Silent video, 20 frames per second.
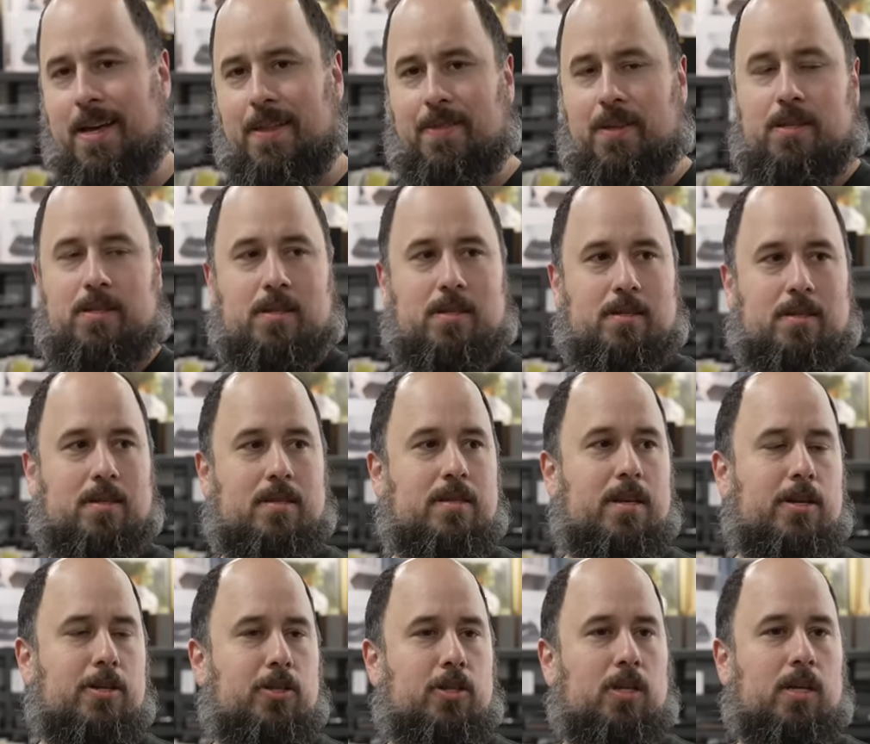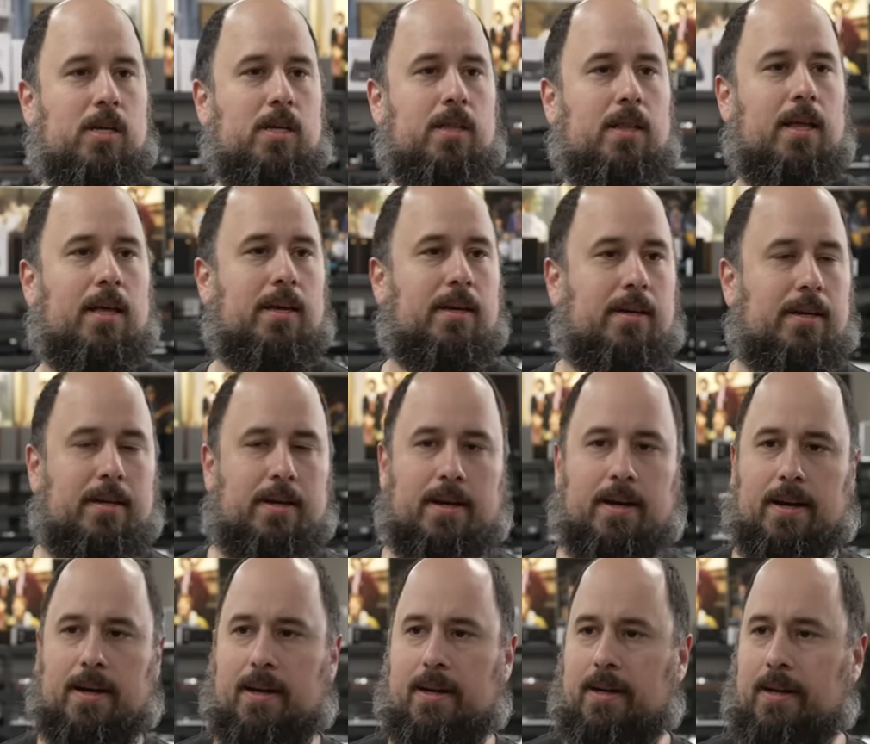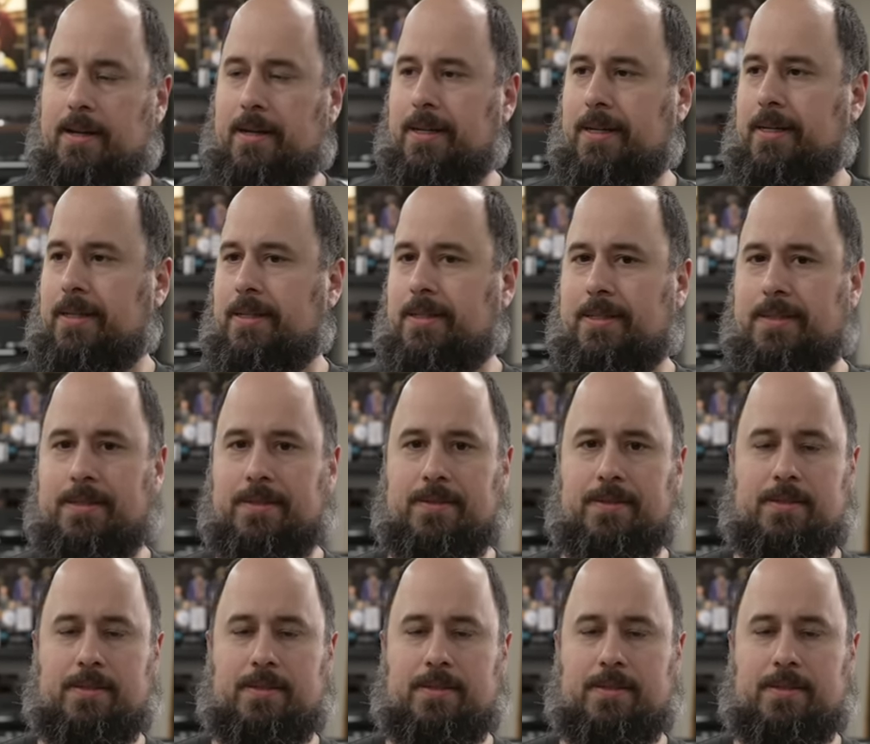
This is essentially like, uh,